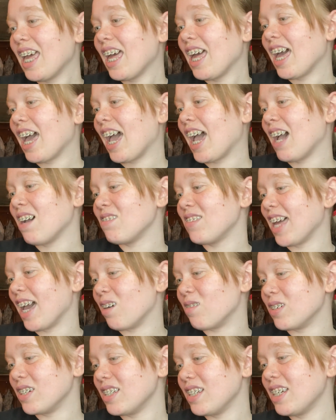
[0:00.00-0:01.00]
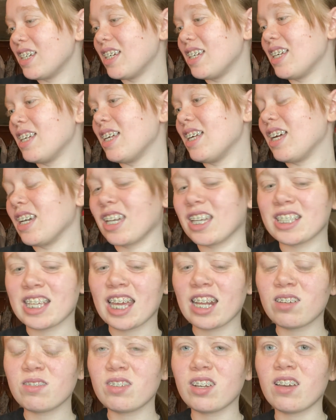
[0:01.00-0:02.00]
I have that one because
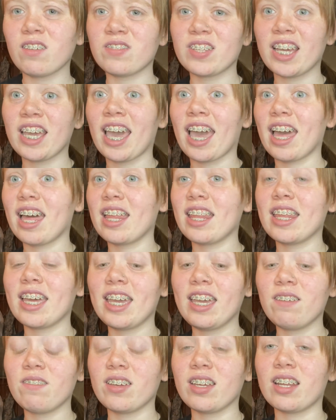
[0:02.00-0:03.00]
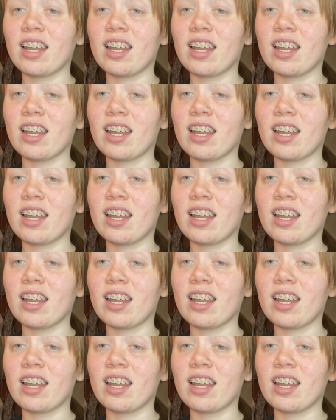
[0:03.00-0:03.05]
I don't know if they they even